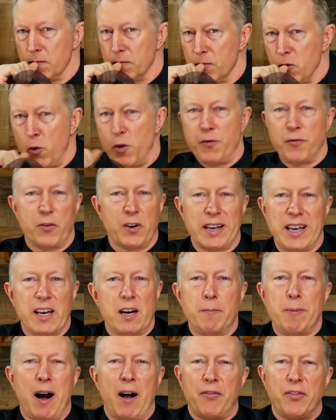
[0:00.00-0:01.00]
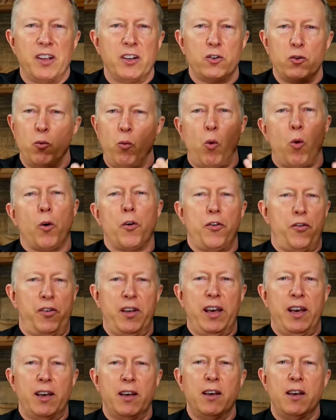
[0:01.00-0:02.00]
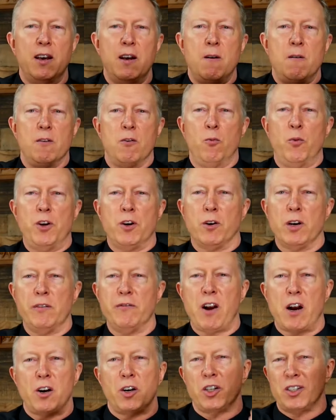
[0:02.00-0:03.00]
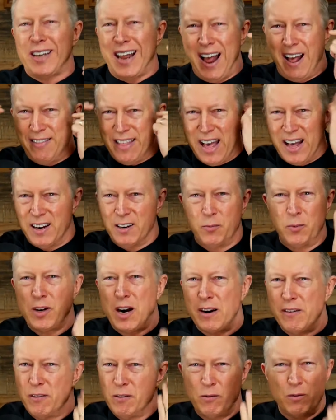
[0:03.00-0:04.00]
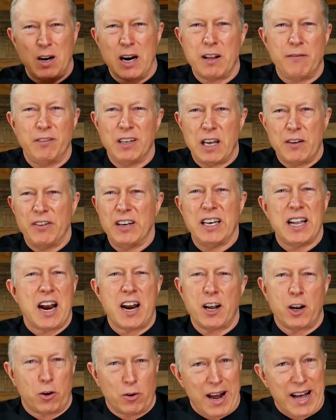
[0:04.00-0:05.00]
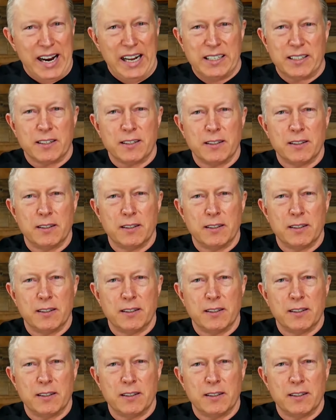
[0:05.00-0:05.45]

We forget about this war thing. We don't even understand that. We're not even giving it any credit.